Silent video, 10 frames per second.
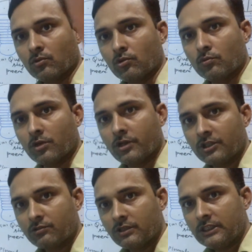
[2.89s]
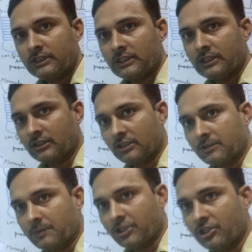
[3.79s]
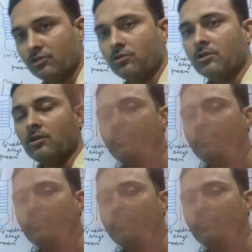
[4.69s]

Good morning students. In this video